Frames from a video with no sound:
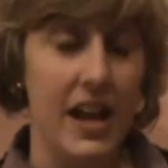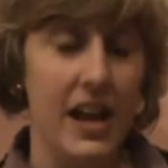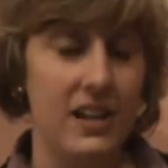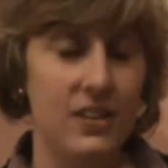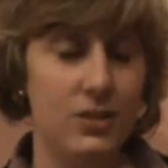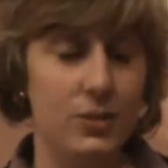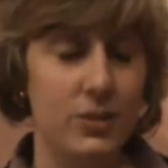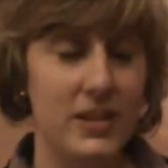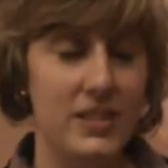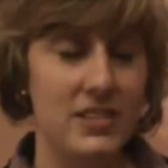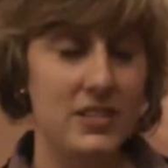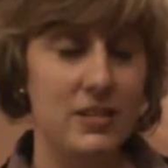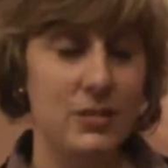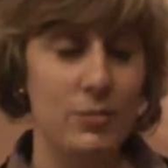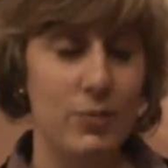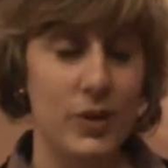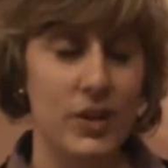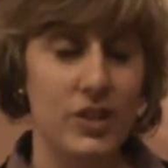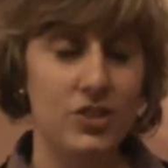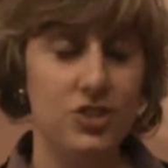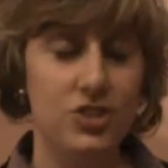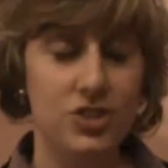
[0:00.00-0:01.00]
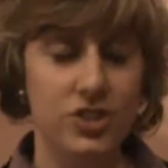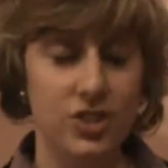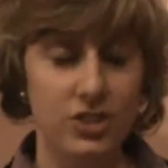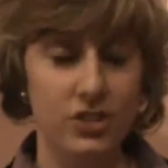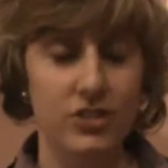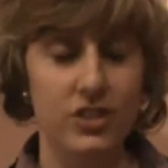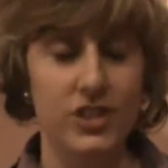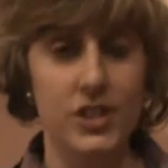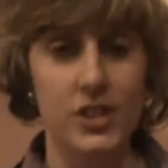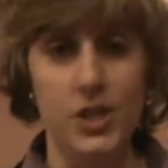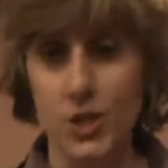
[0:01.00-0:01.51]
and the ways in which
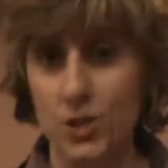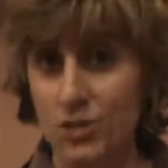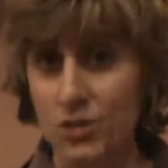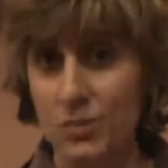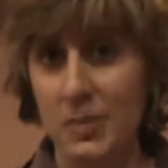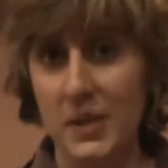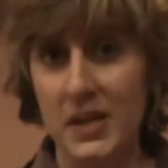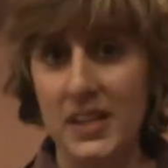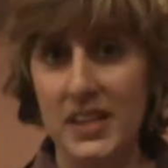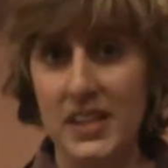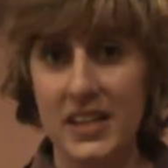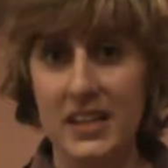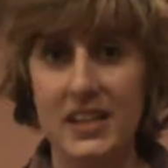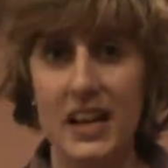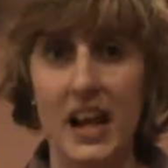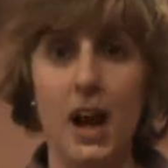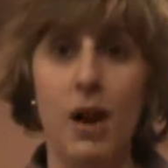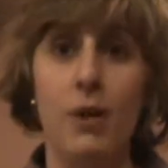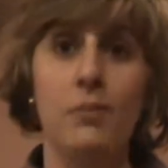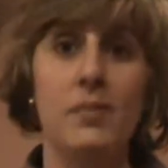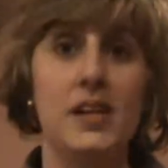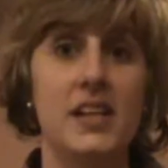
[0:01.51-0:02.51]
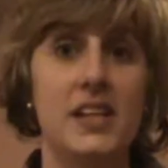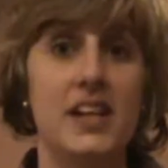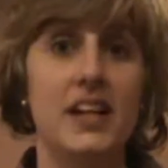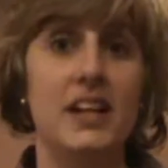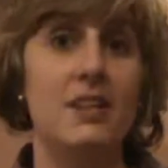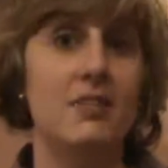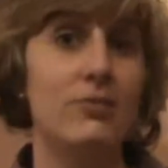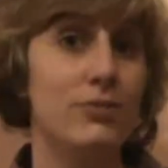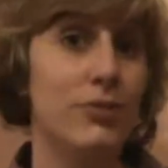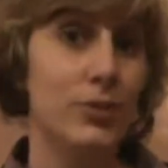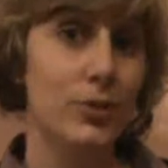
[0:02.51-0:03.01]
children use media and how
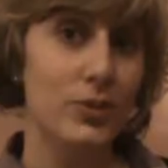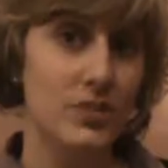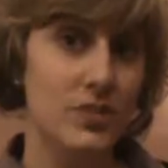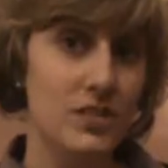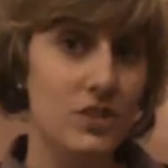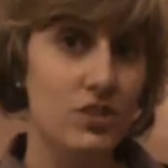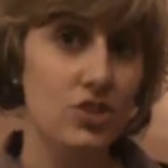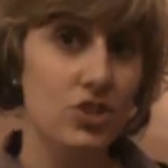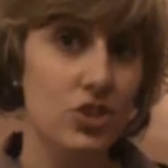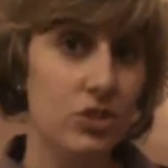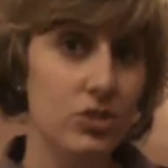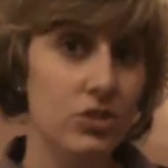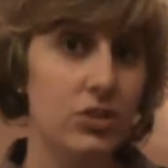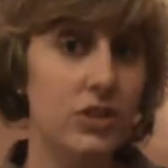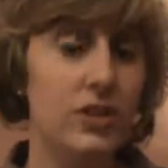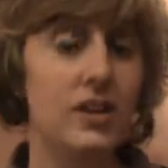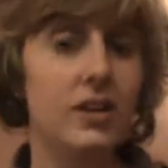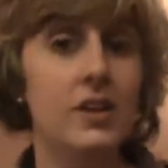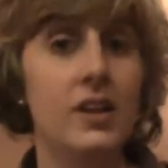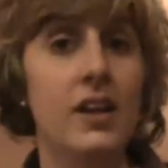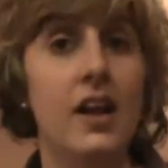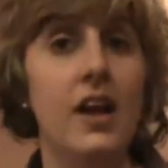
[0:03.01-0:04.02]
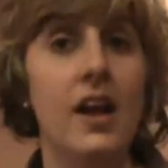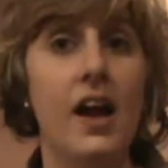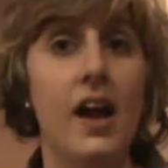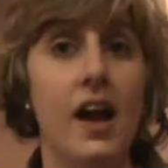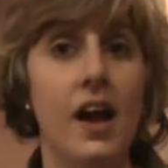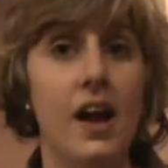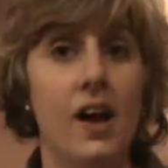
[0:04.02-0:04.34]
media influences children.